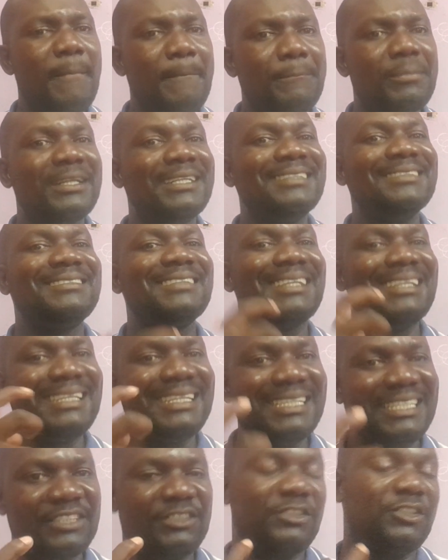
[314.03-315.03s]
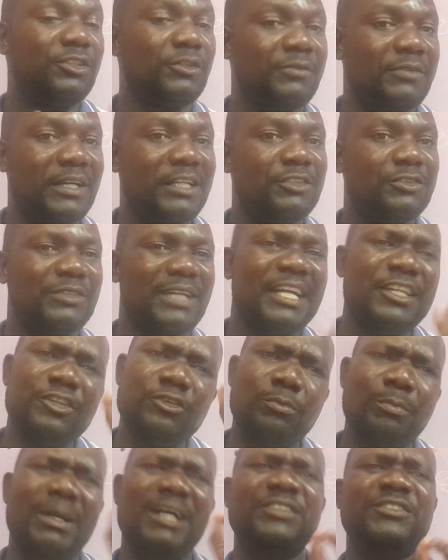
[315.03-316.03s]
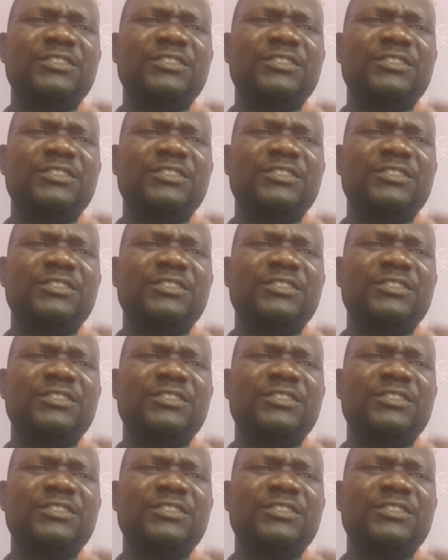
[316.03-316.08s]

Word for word: Please list your values and you must